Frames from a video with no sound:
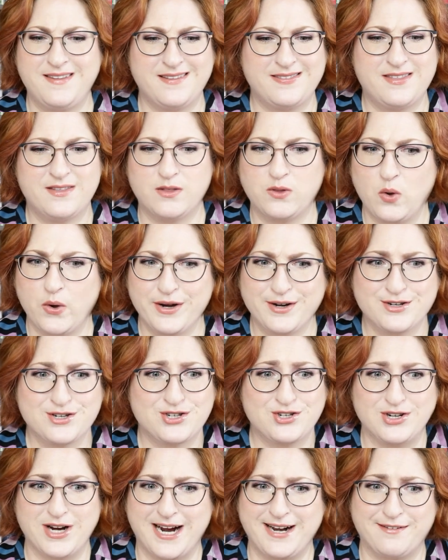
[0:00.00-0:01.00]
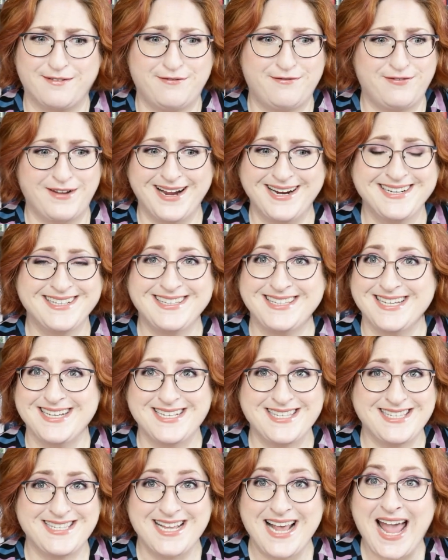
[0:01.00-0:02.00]
did the lawyers try to fight
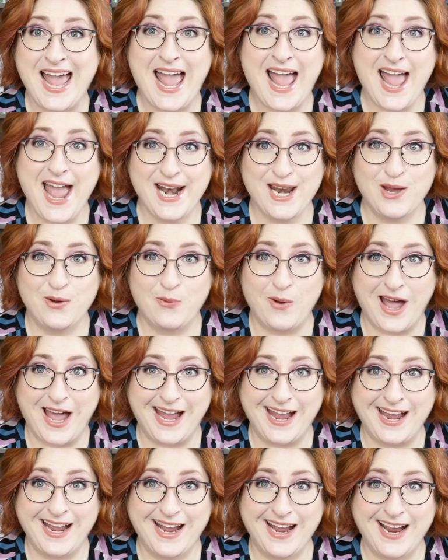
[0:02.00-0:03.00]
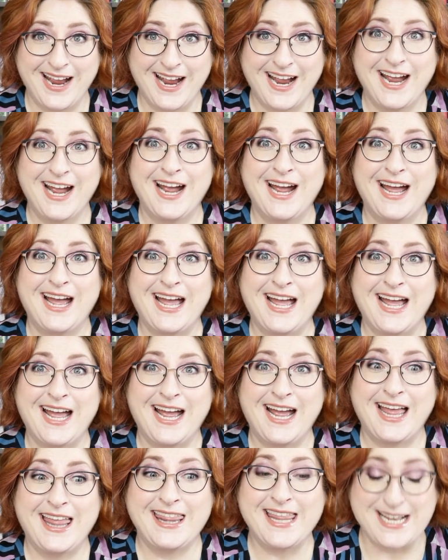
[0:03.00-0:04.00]
this? Anyway,
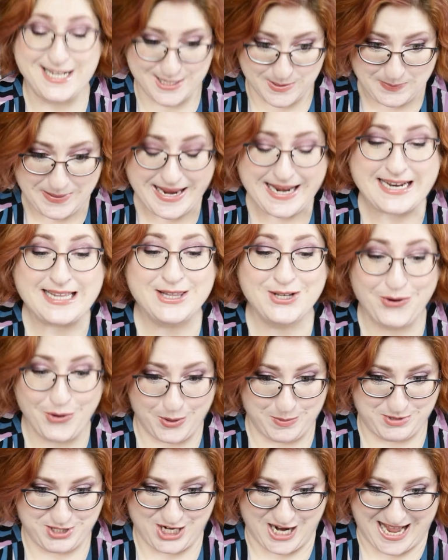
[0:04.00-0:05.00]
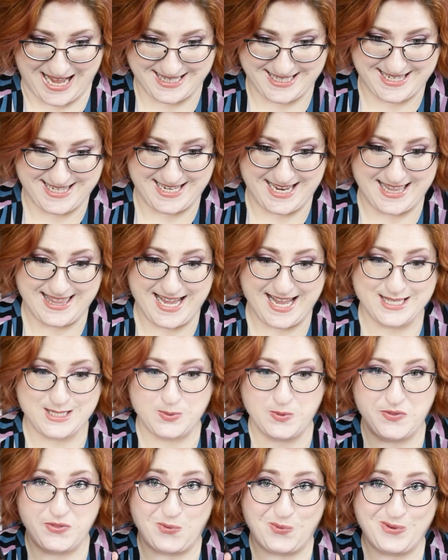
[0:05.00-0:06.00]
they subpoenaed the group chats, and that's
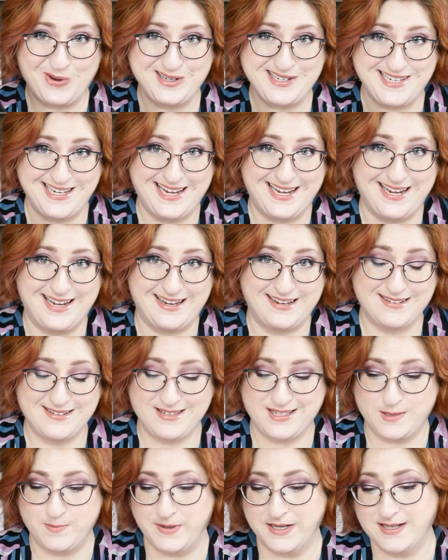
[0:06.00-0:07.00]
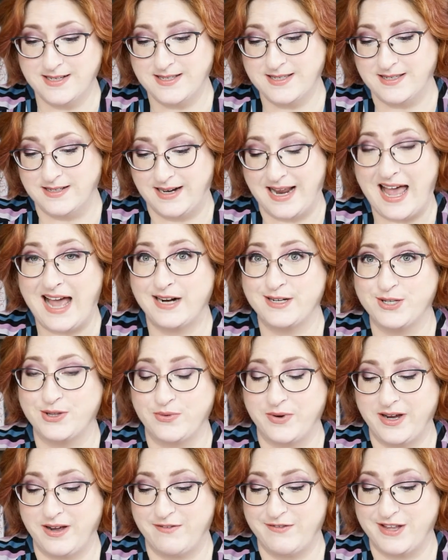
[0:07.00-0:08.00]
when the real tea spills in Act
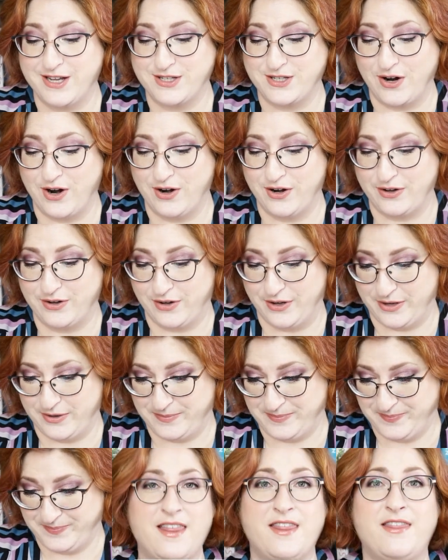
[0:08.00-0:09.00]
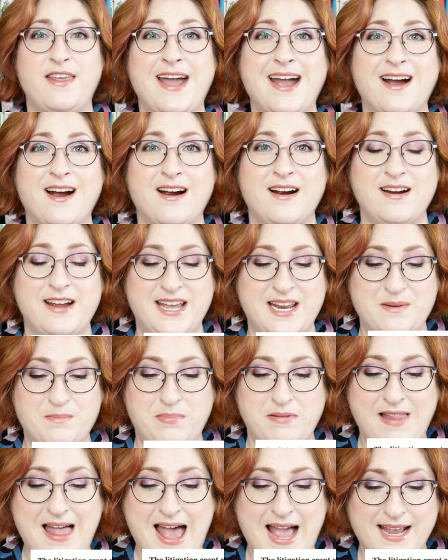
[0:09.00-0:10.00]
3 of this article. There, in
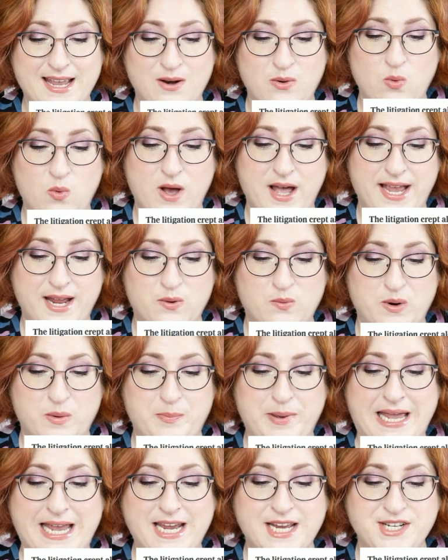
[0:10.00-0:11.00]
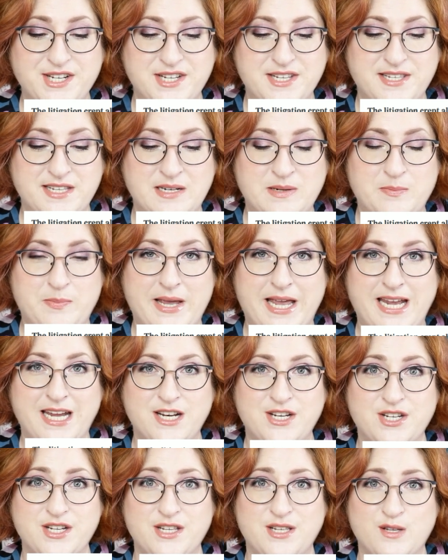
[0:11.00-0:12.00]
black and white, were pages and
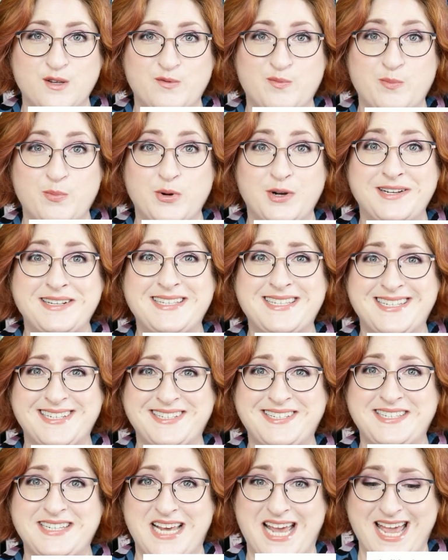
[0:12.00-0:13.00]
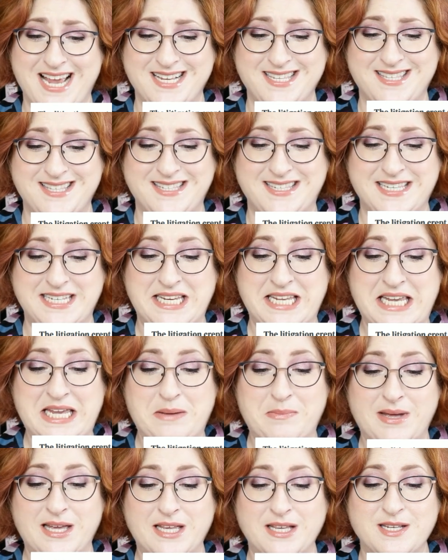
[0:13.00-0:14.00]
pages of printed texts and
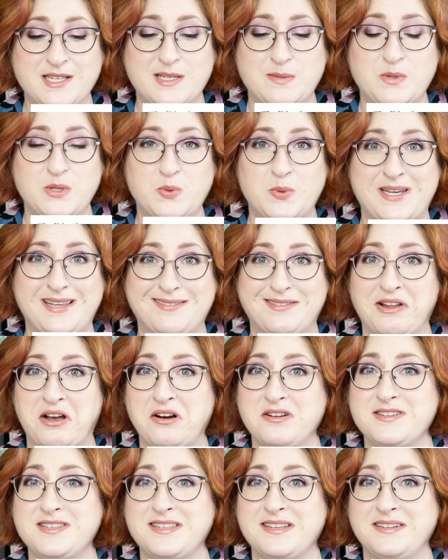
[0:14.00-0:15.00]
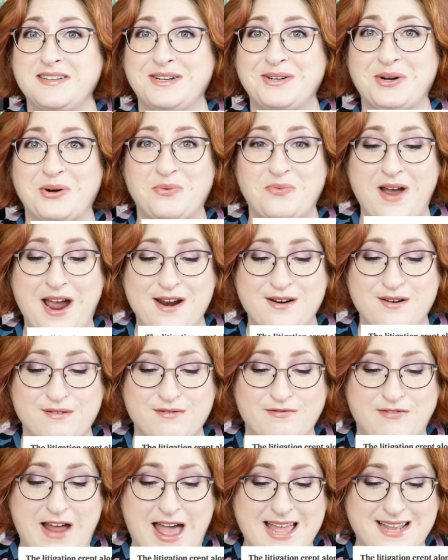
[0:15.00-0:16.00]
emails between Larson and her writer
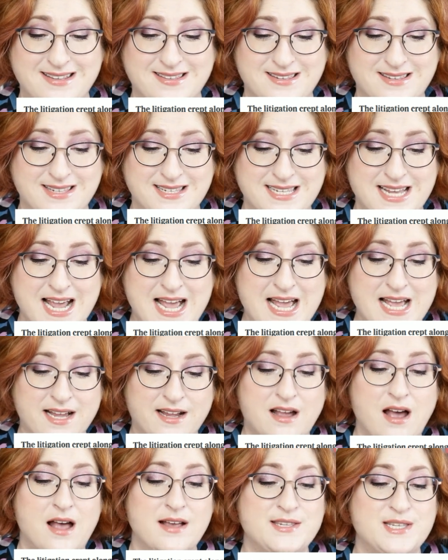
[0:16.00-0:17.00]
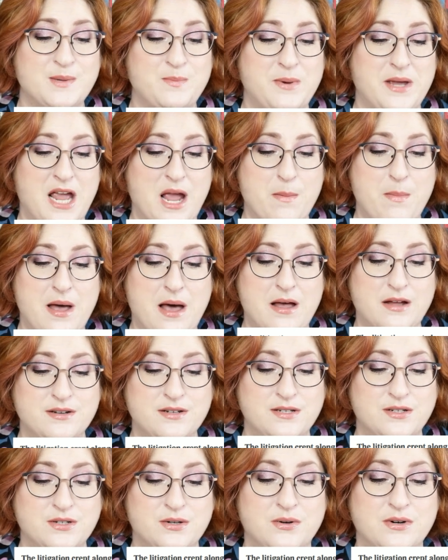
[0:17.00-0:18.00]
friends, gossiping
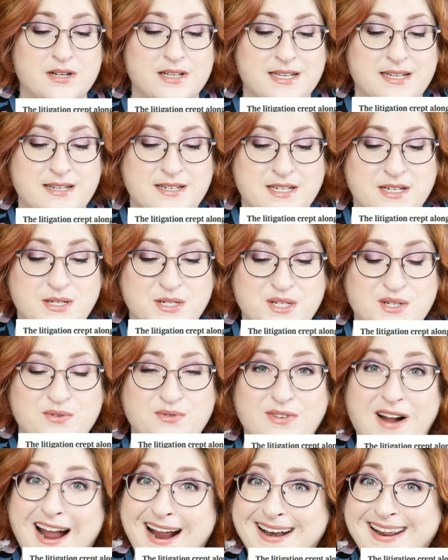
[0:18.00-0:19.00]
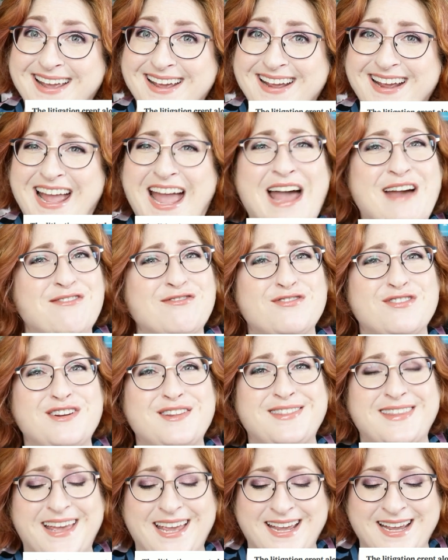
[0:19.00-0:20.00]
about Dorland and deriding
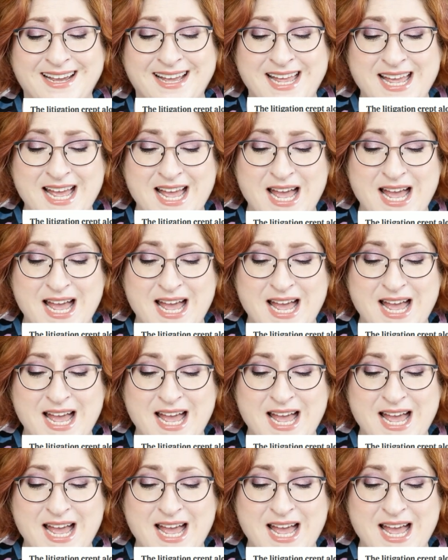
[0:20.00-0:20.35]
everything